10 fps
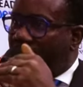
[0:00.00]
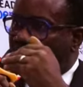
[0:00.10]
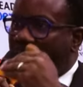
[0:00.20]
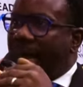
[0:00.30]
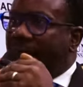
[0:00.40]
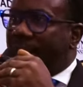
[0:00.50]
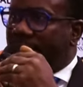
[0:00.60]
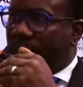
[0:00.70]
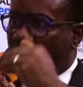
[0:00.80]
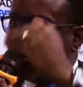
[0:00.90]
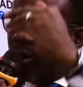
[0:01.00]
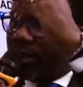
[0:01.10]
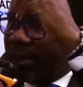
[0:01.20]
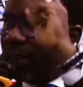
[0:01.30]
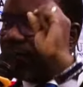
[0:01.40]
the plan
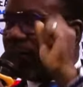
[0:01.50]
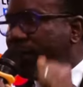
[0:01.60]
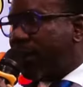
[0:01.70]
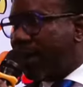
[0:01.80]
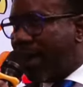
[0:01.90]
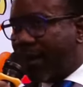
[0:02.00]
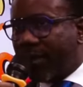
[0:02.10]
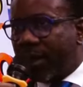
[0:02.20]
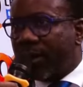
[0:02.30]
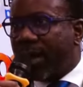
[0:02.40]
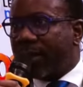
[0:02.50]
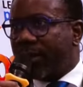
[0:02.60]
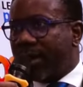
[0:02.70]
towards that fulfilling life that you like